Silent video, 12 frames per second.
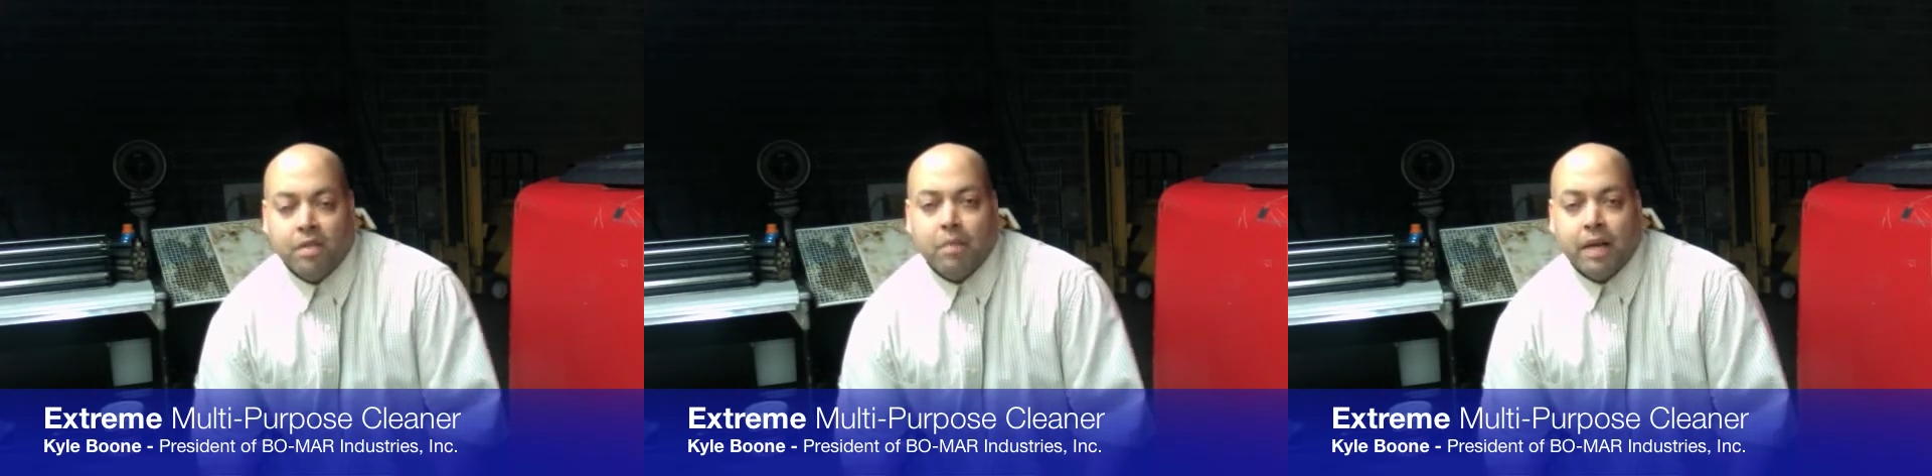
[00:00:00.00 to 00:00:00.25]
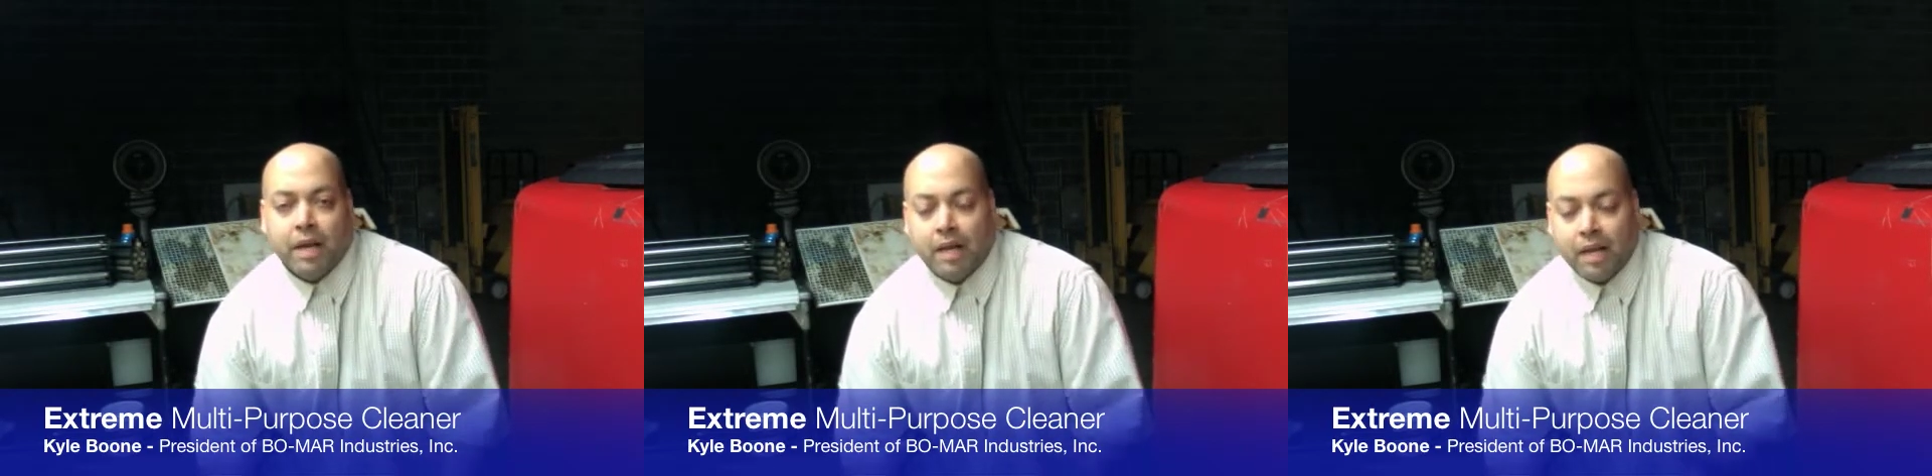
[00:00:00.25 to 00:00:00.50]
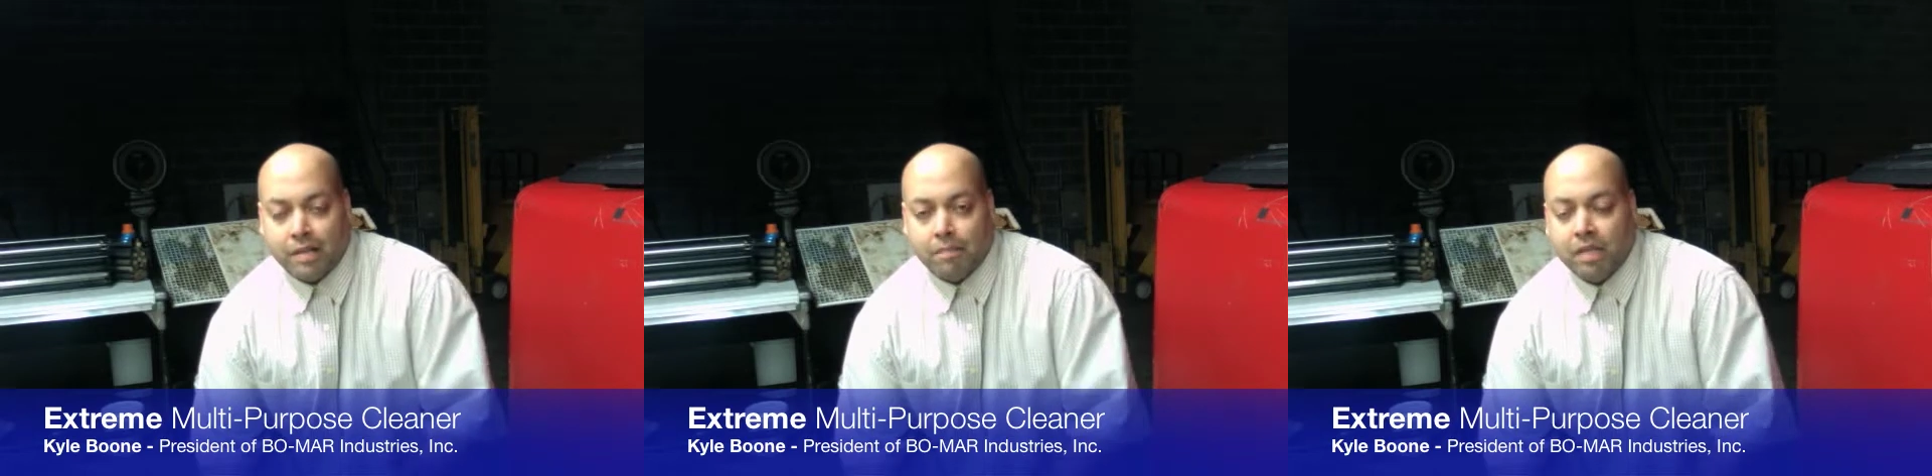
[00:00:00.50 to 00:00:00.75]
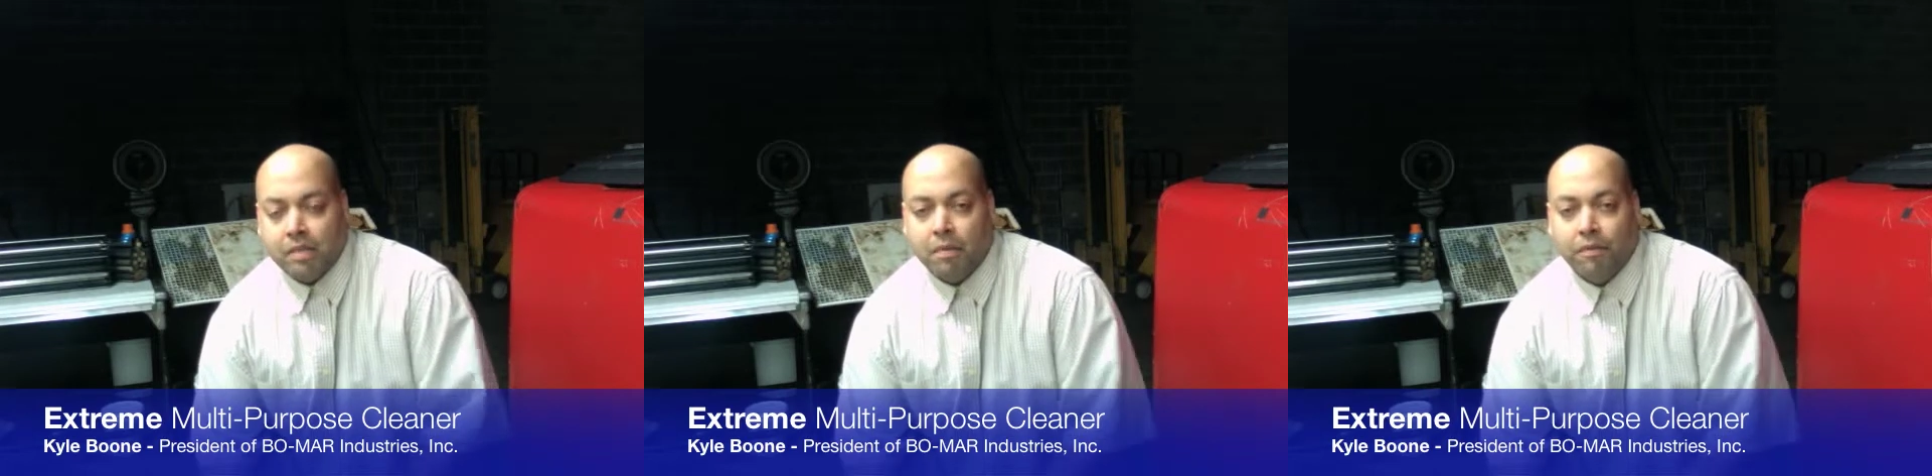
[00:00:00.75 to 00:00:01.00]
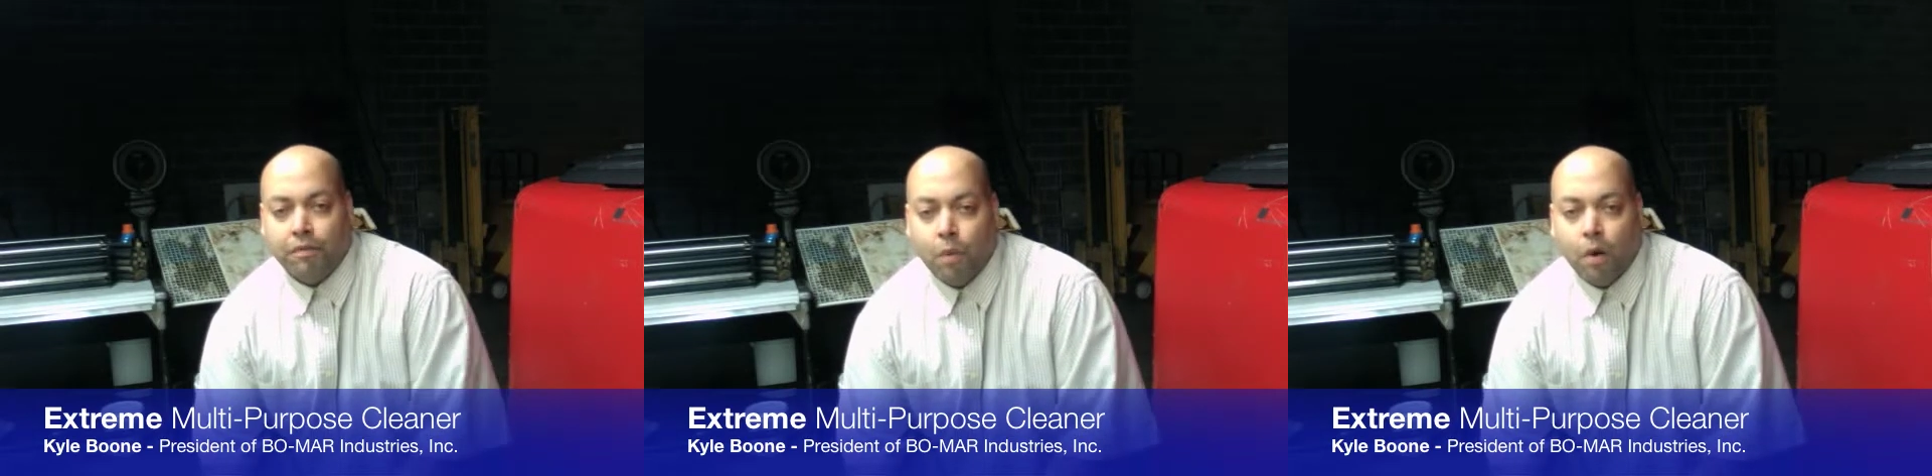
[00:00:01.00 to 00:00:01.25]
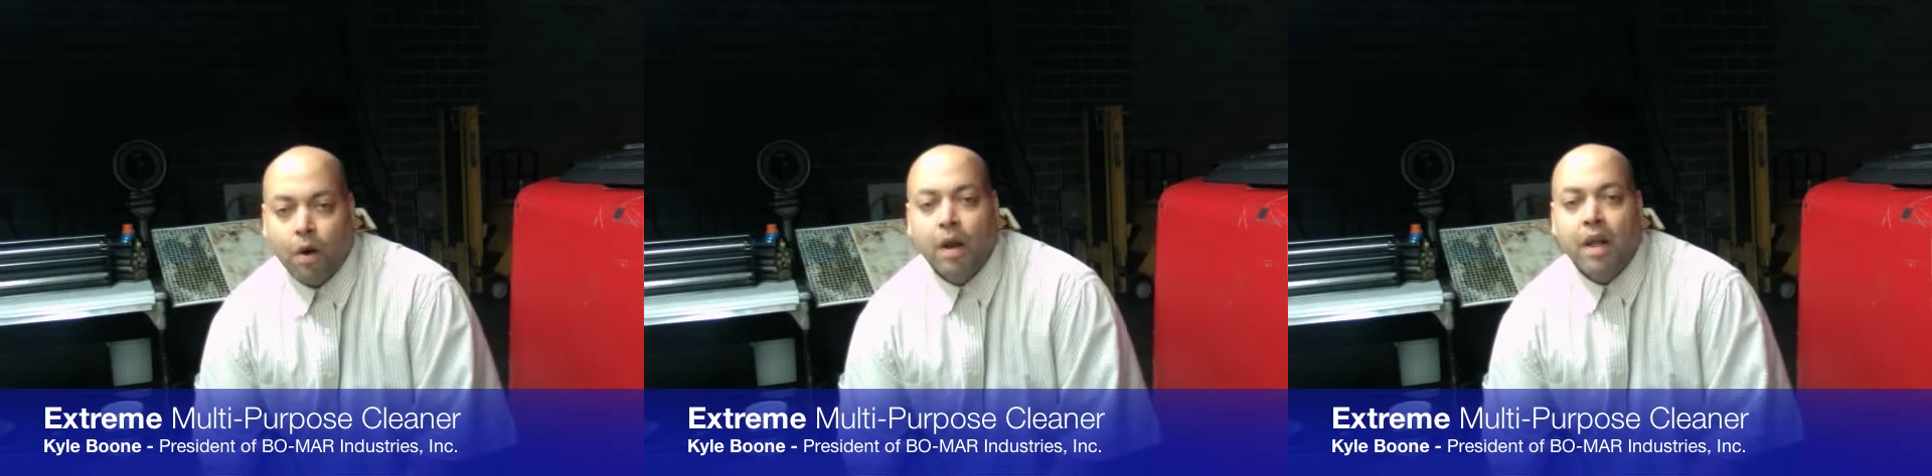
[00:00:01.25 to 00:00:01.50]
planet, as I mentioned
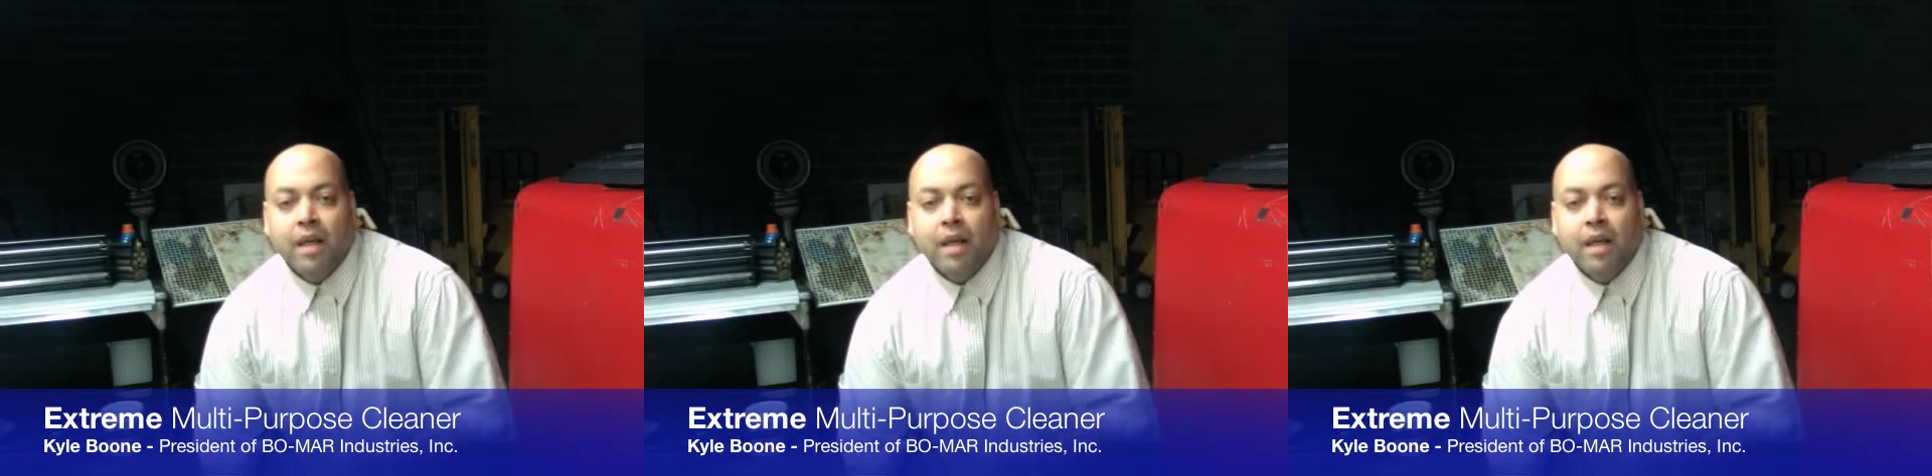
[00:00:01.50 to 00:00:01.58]
before.